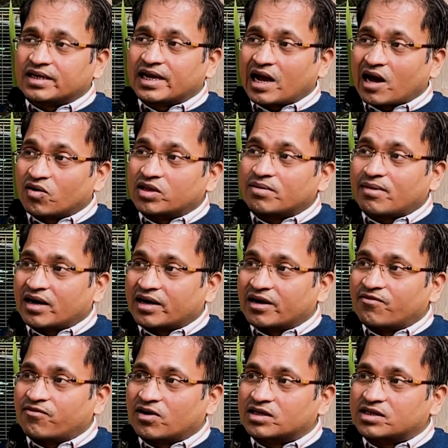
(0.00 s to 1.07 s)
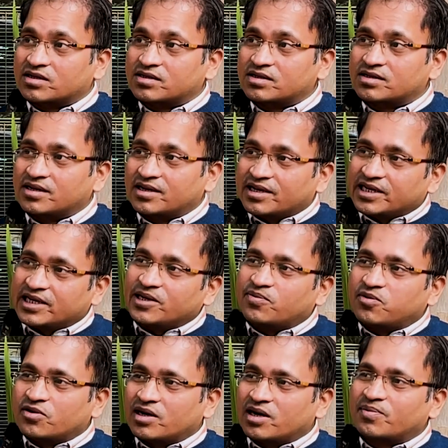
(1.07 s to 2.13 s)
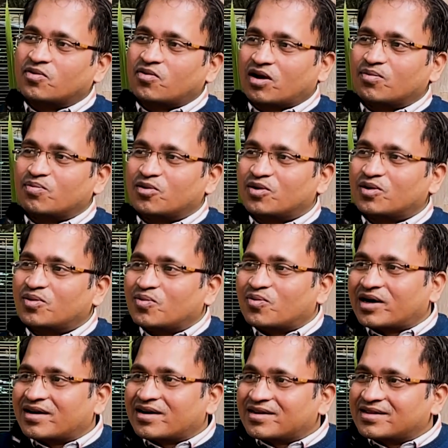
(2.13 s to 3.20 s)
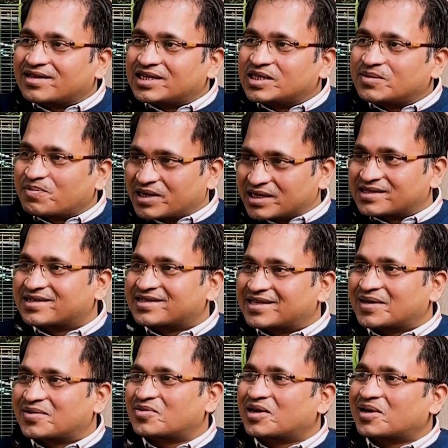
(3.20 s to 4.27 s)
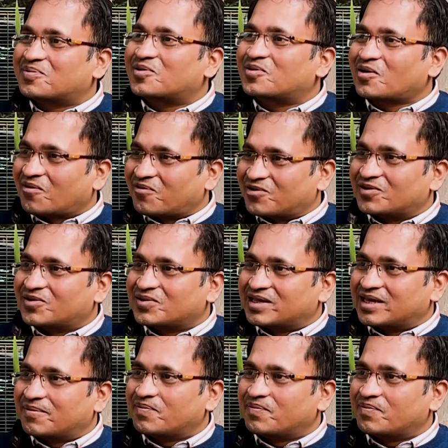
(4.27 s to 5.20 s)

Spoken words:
how the market functions. If we have to onboard, what are the spaces that we have to offer to them?